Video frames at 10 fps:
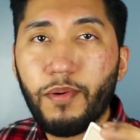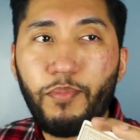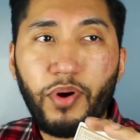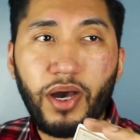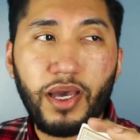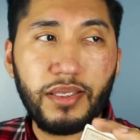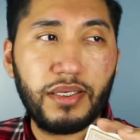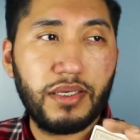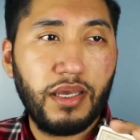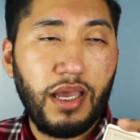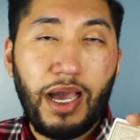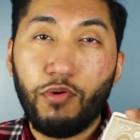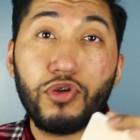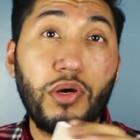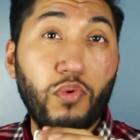but I
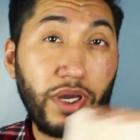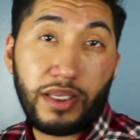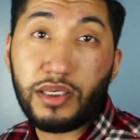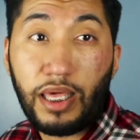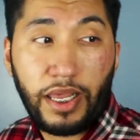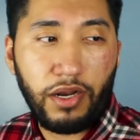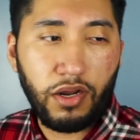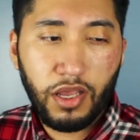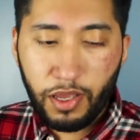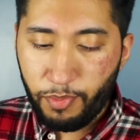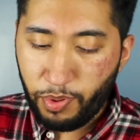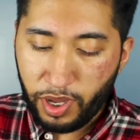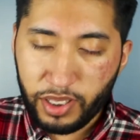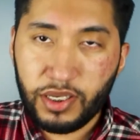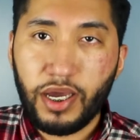will get to that later.
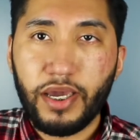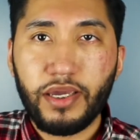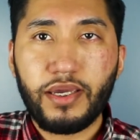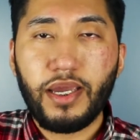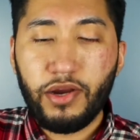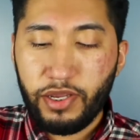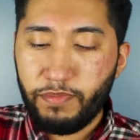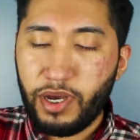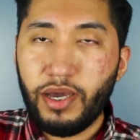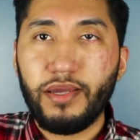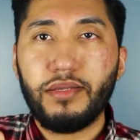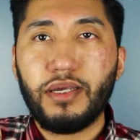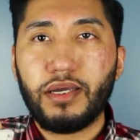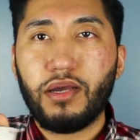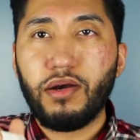But I carry my
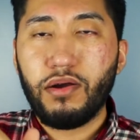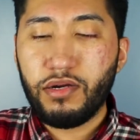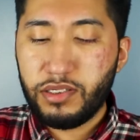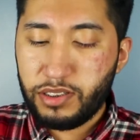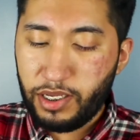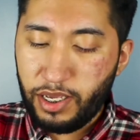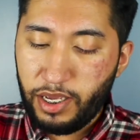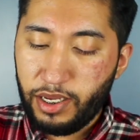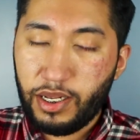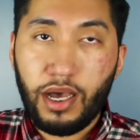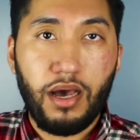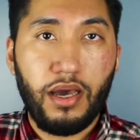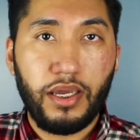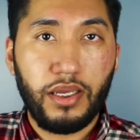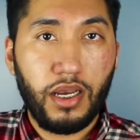deck of cards and
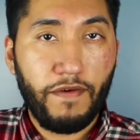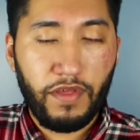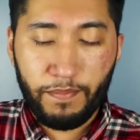I love